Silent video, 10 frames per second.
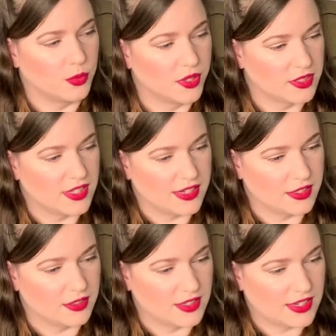word.
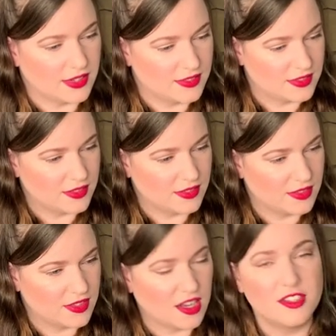They're
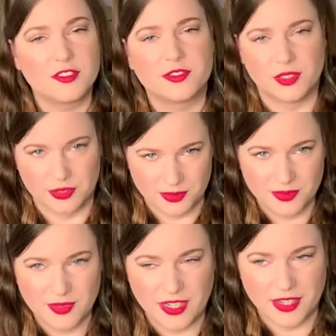colorful
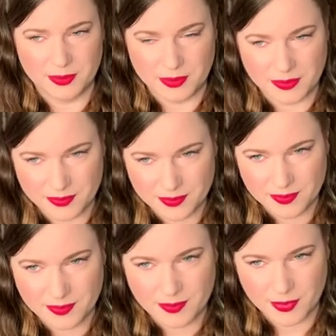um,
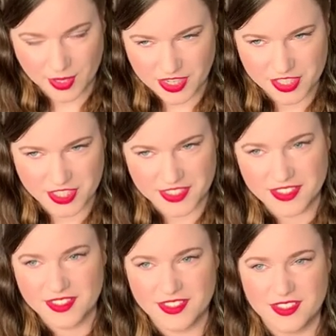
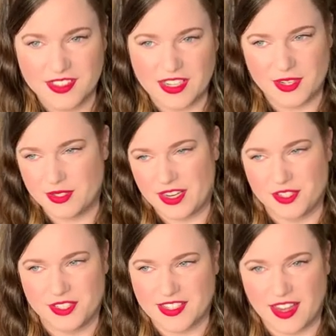percussion, I, I
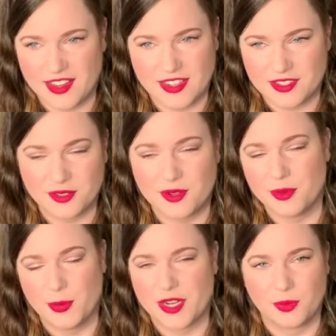should say. I don't know
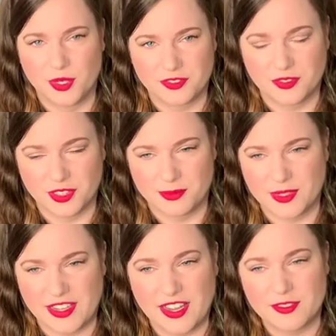a better word for it,
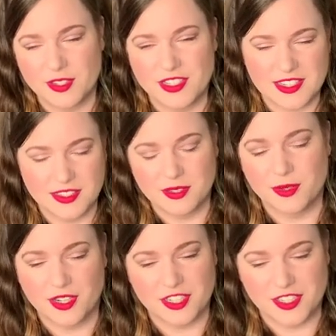but they have all these little
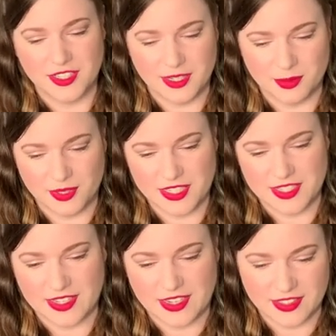percussion
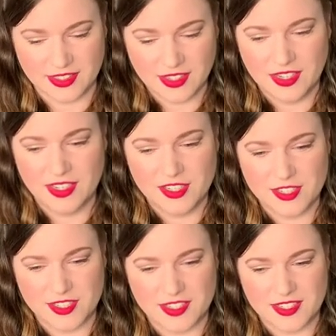libraries that
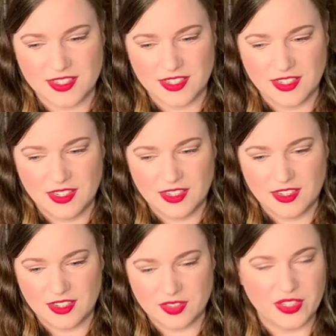just
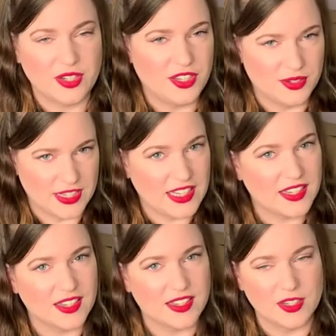are very
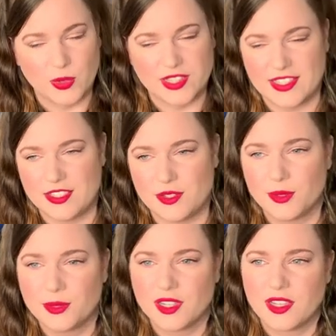unique in what they
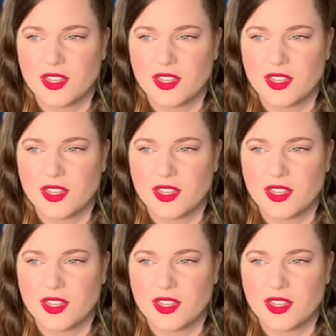do.